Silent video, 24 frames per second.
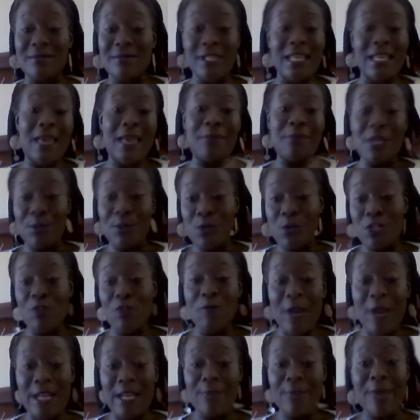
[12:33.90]
when
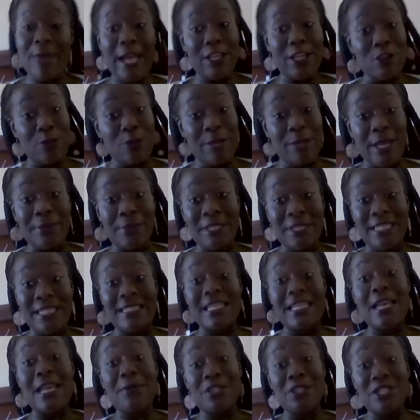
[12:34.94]
you run it back, you'll be able to
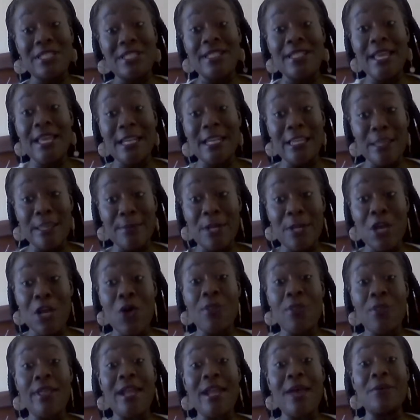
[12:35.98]
see. I was just letting them
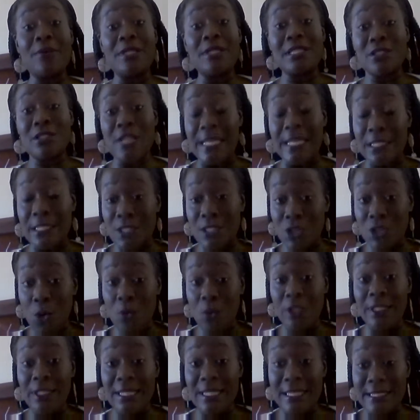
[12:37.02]
know that I was
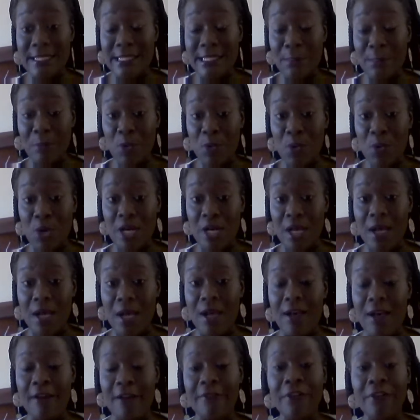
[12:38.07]
totally in support
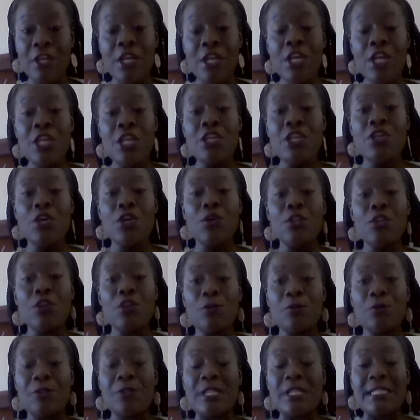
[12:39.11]
of,
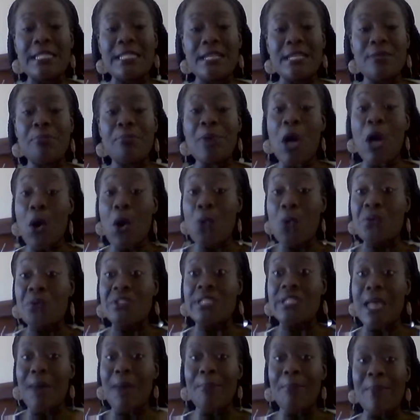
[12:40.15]
your recent
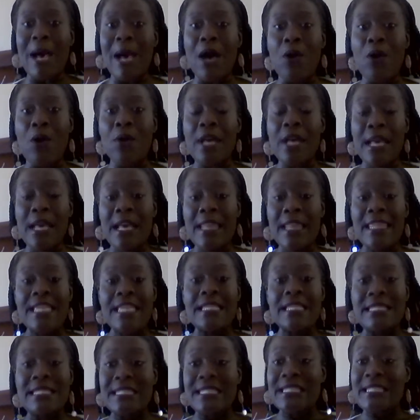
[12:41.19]
post about
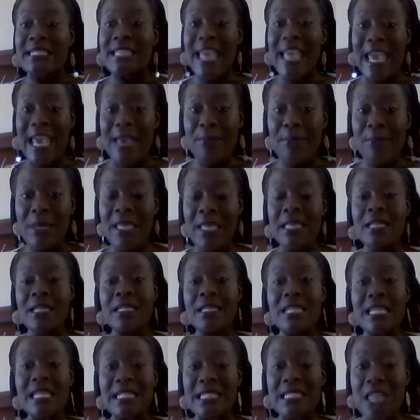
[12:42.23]
this
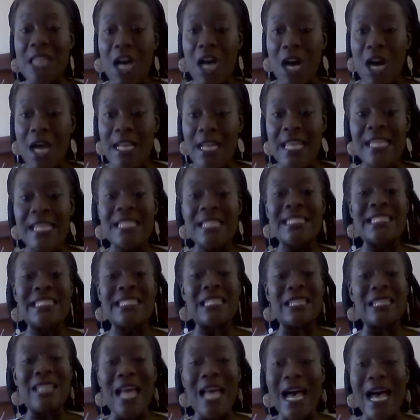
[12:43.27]
scamming, dishonest,
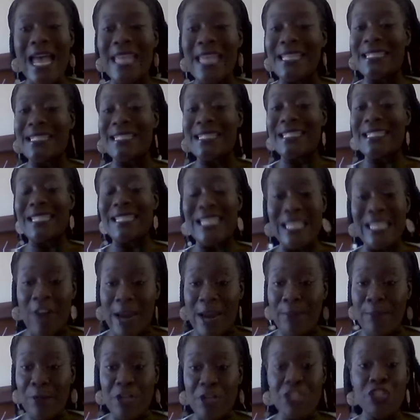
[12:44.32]
lying, scheme,
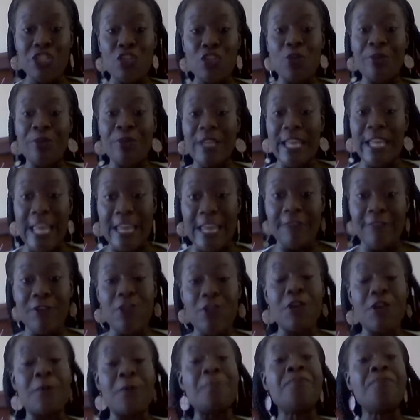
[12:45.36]
vibrational
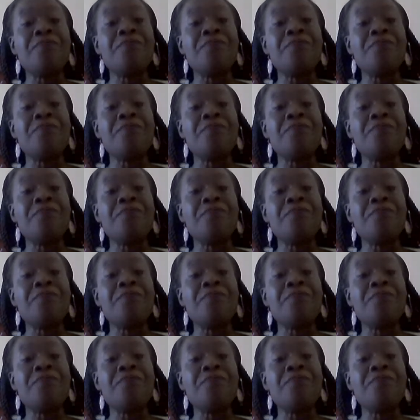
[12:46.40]
behavior